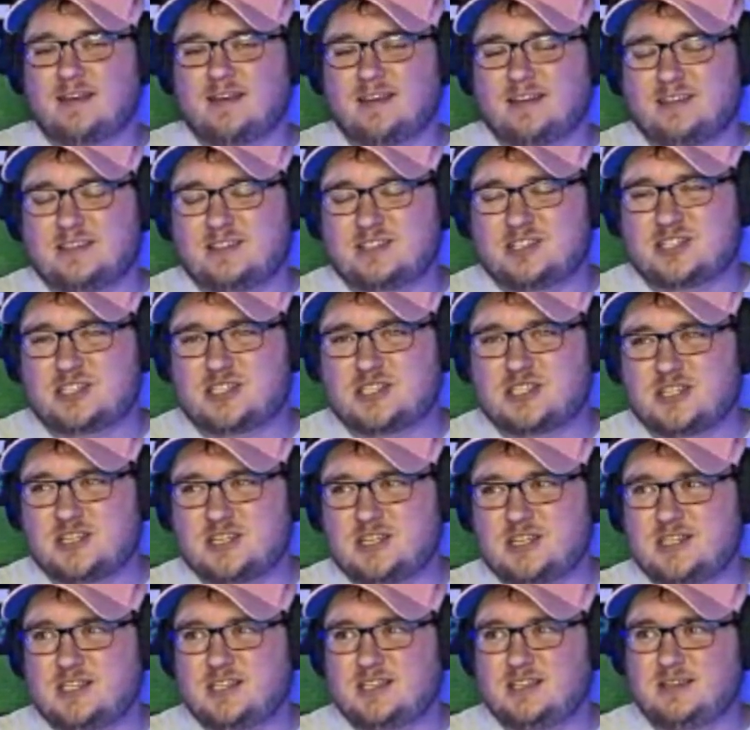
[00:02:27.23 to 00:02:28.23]

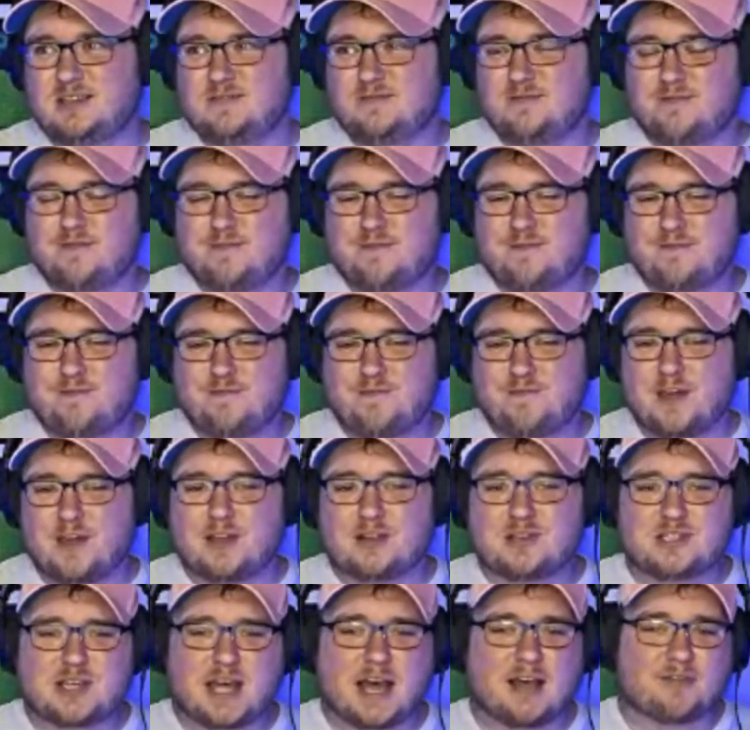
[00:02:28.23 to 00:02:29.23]
she
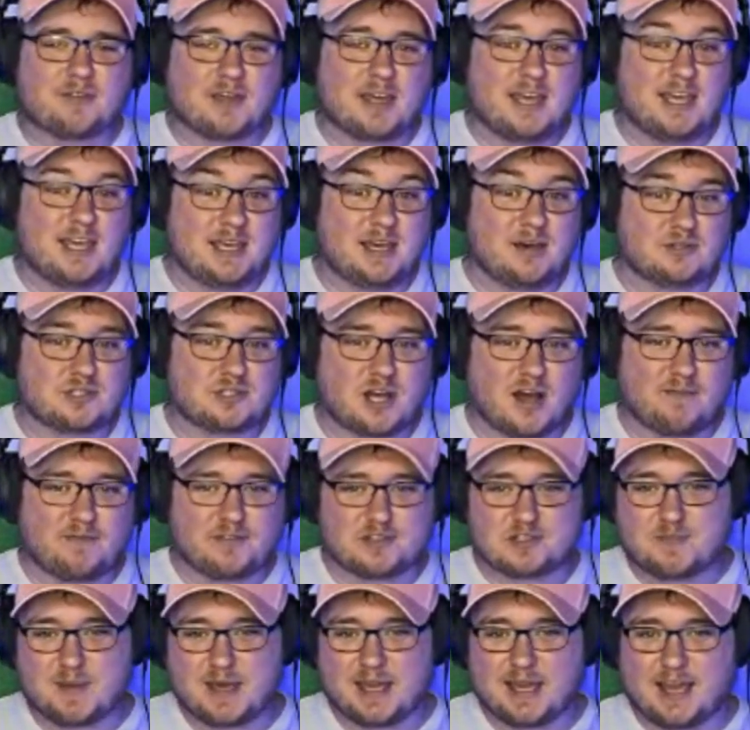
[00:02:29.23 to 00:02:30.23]
figures out that he kills off
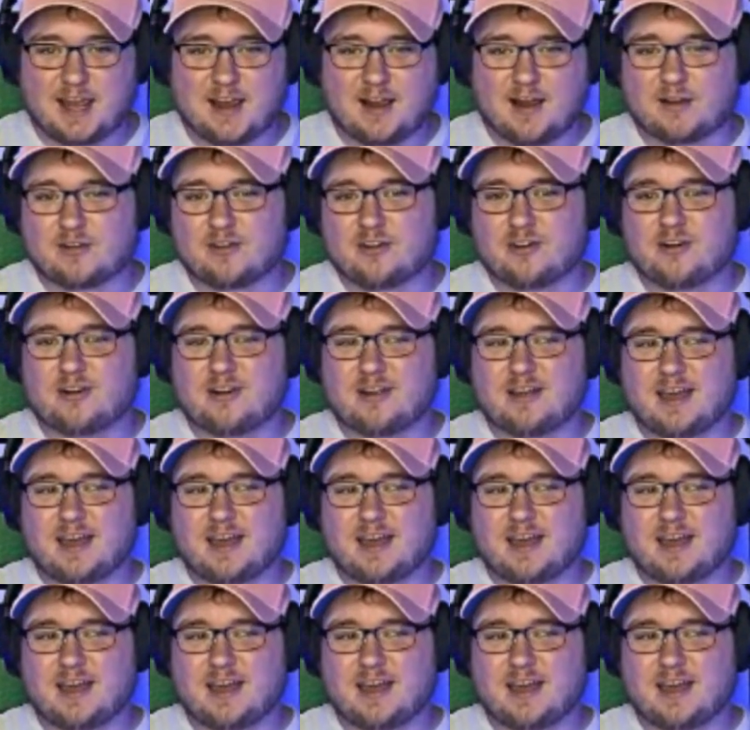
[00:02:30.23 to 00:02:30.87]
this main character.